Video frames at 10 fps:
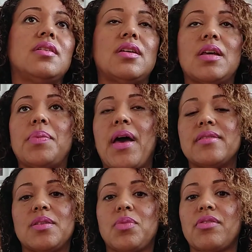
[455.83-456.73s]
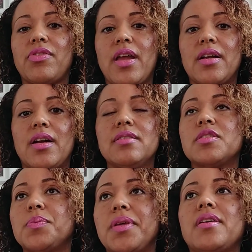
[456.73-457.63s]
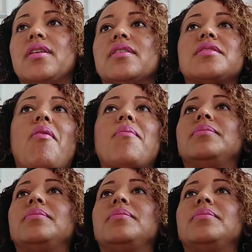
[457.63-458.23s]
and I passed it with flying colors, because